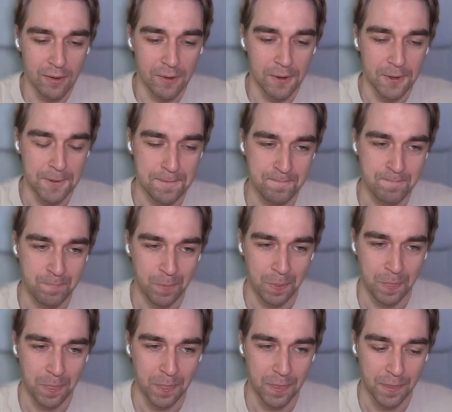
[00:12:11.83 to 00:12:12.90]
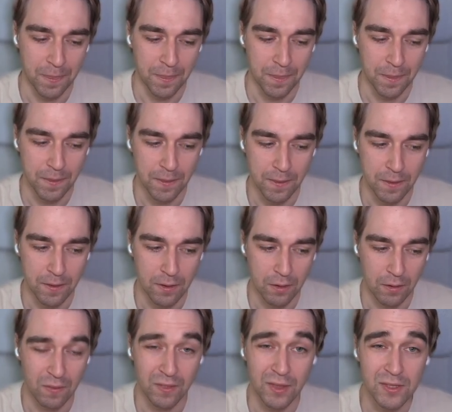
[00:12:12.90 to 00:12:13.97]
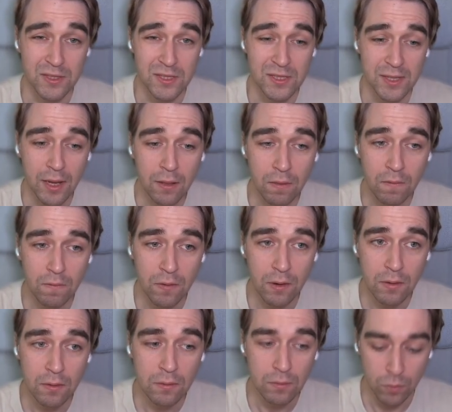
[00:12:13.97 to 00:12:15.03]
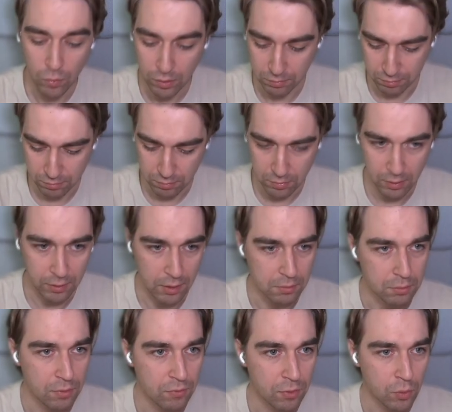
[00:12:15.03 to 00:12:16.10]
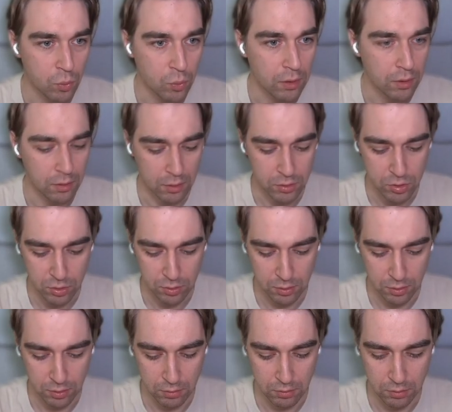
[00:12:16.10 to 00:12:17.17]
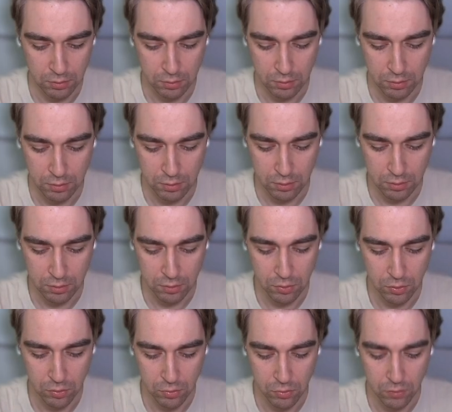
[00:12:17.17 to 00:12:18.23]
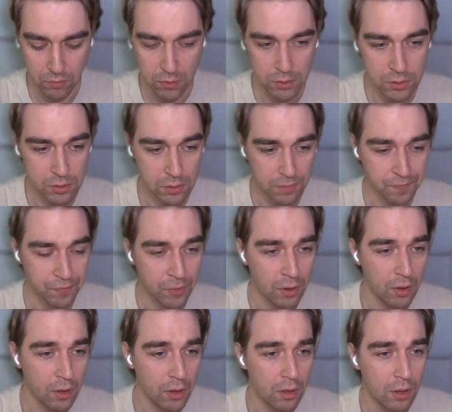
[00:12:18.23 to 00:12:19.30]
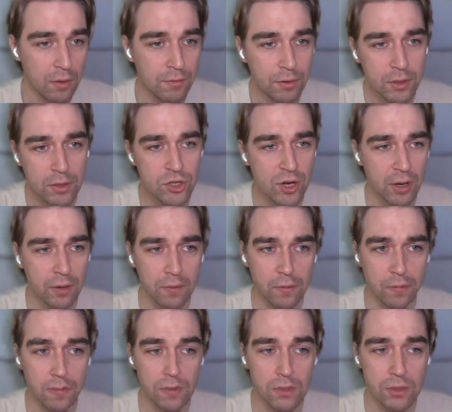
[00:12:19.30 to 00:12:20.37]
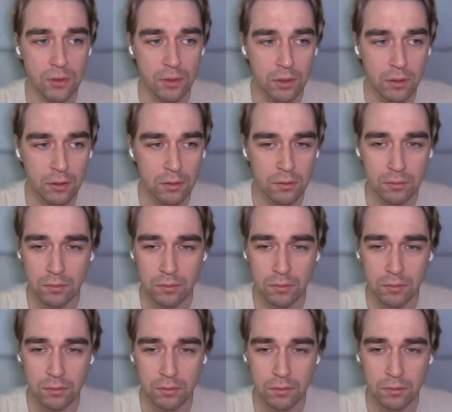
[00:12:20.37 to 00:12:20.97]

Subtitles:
The sad thing, well, okay, before we can actually go into this, if I check this link,